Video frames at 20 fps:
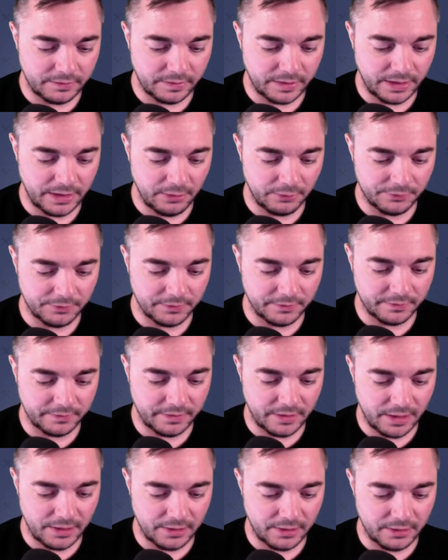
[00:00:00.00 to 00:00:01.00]
take out this
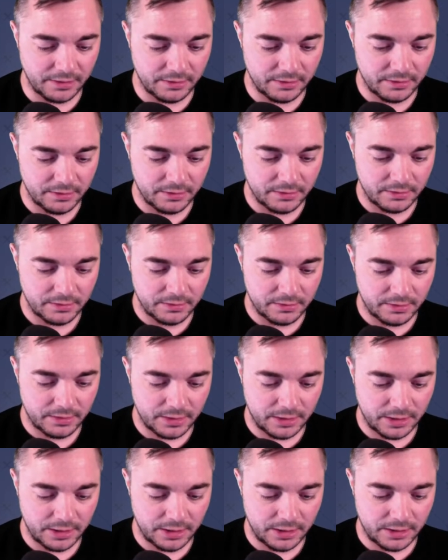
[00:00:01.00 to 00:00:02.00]
gunner.
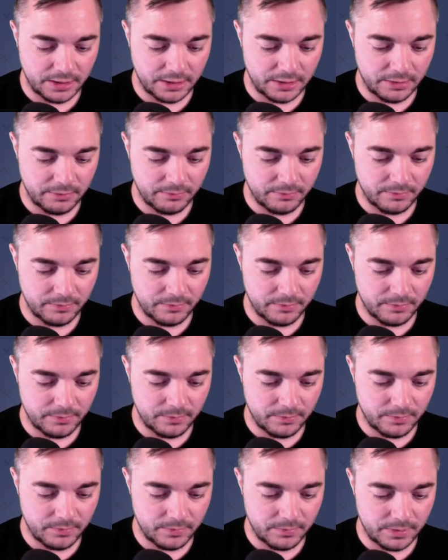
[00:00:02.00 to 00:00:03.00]

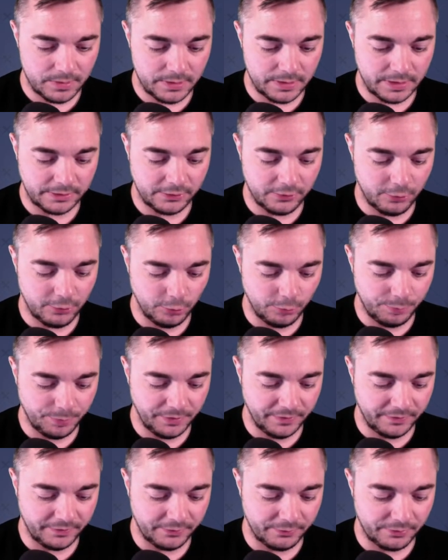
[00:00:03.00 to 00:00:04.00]
That could
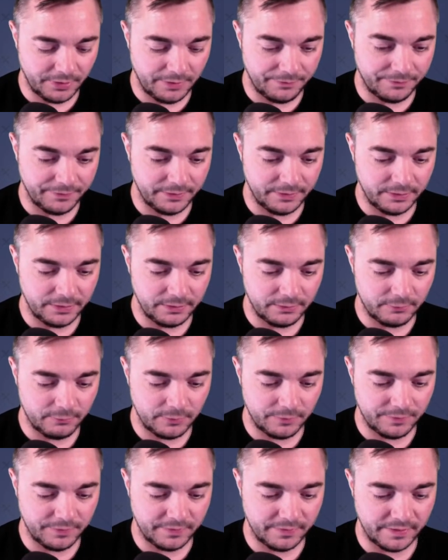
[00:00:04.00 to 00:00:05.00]
be Scruffy
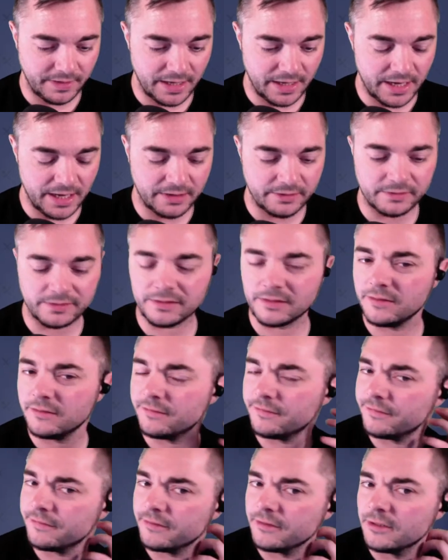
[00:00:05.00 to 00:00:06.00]
with his
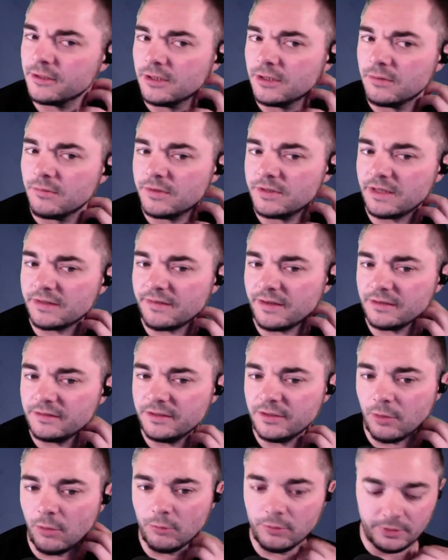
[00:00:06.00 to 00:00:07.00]
active. But that's like
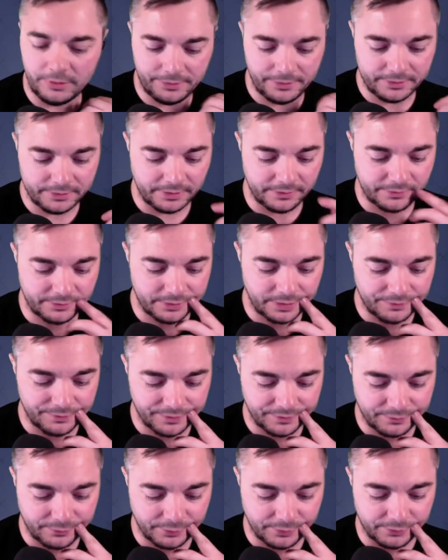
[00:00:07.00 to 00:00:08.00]
the only thing that Scruffy
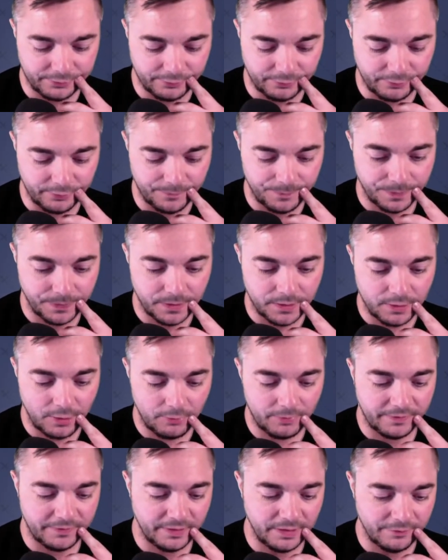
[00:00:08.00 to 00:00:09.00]
is gonna do. Oh,
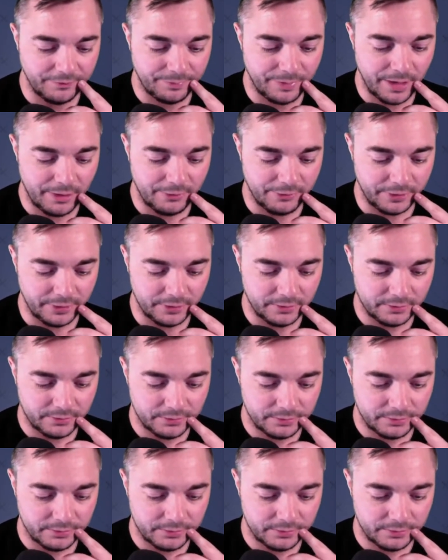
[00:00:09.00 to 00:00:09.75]
we still have Pari.